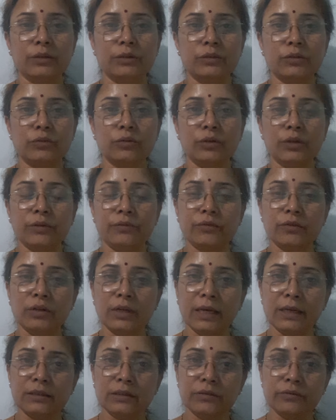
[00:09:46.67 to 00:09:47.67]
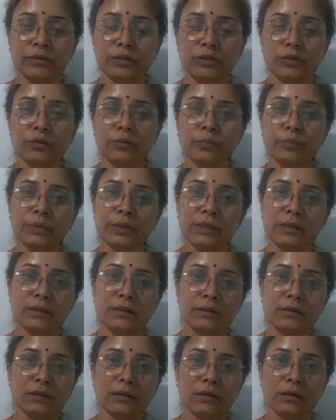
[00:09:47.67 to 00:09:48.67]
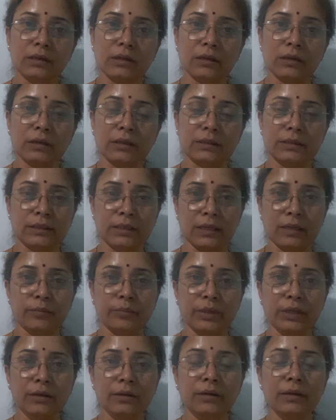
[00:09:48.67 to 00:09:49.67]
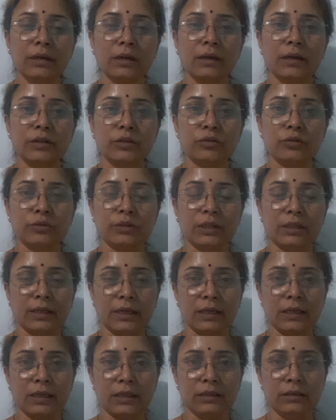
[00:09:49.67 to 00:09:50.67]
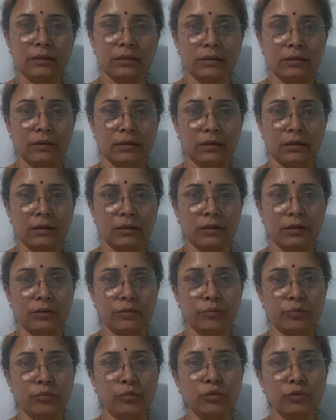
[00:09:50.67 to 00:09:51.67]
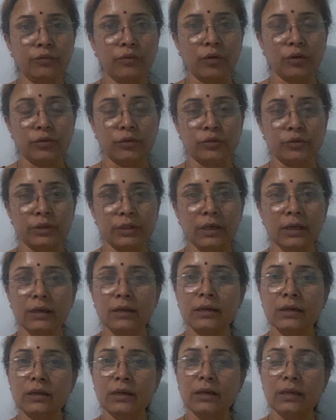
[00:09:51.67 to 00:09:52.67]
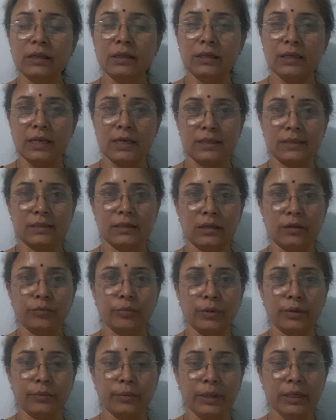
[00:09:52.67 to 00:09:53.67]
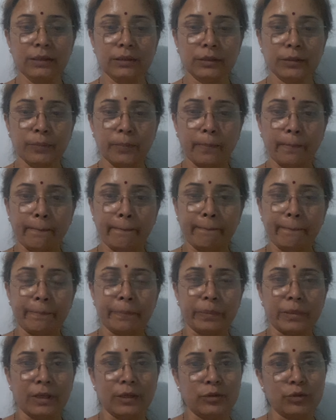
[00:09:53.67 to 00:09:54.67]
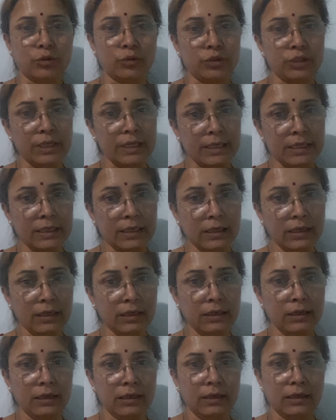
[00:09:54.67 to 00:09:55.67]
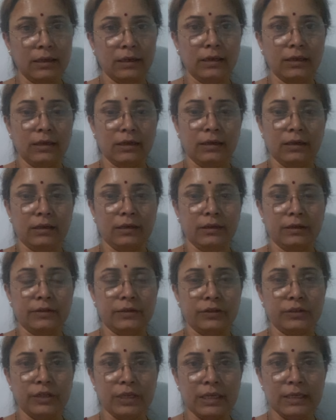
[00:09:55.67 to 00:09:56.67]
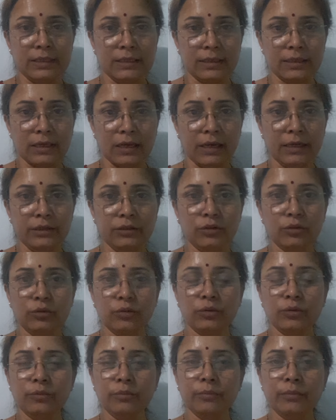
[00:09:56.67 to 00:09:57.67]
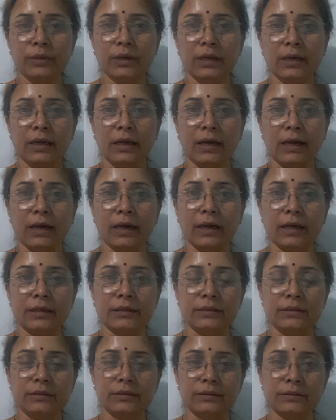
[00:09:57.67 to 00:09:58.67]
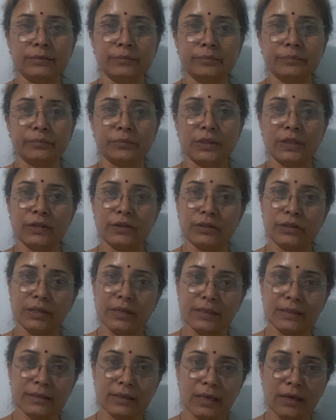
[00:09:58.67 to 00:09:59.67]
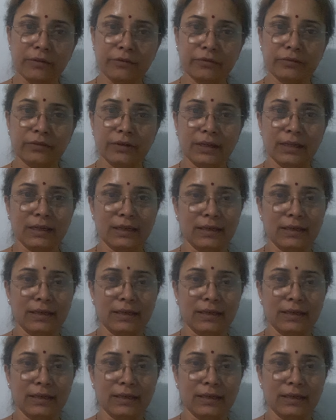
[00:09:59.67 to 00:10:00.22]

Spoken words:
So if you like the video, please tell me so that I can move on to the next alphabet. So take care, stay inside the home, and Stay safe.